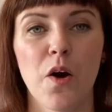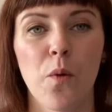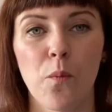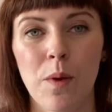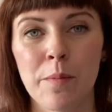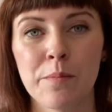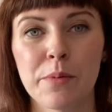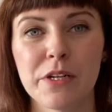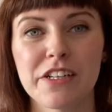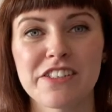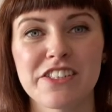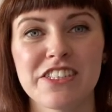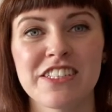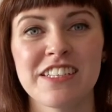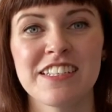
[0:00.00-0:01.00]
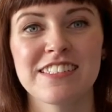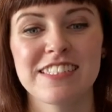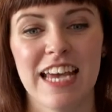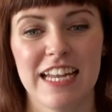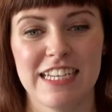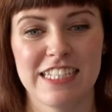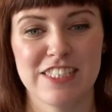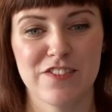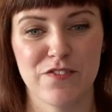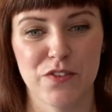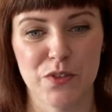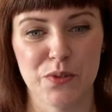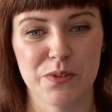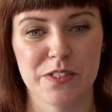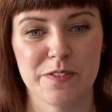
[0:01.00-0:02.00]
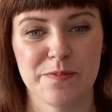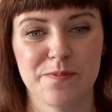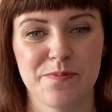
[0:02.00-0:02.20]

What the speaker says: Wimbledon tennis food.